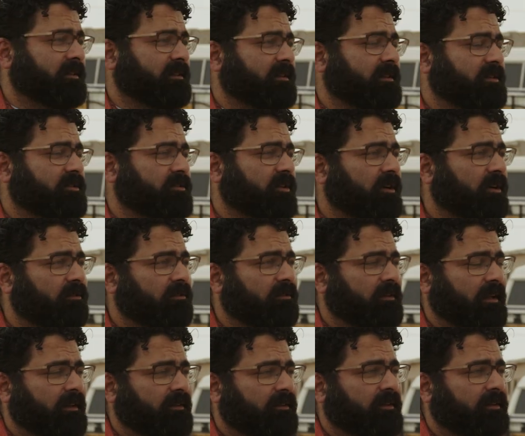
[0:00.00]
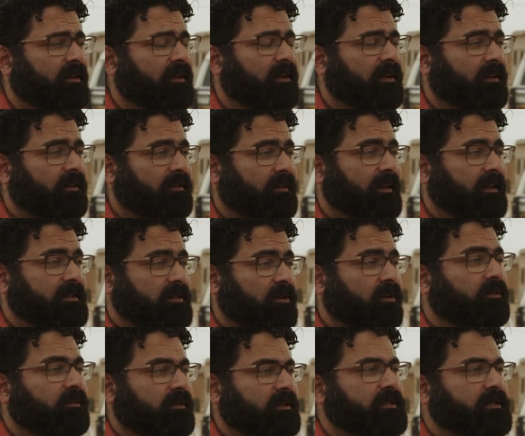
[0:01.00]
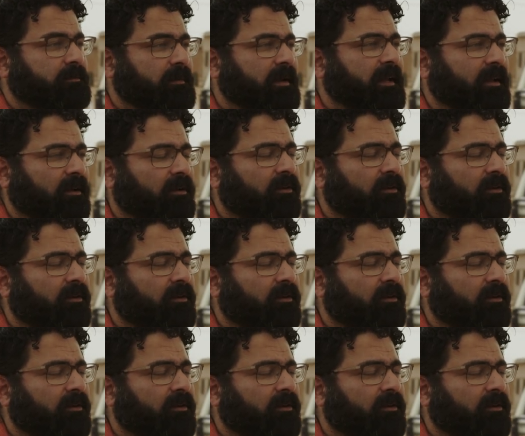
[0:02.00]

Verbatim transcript: and the struggle that, that's on display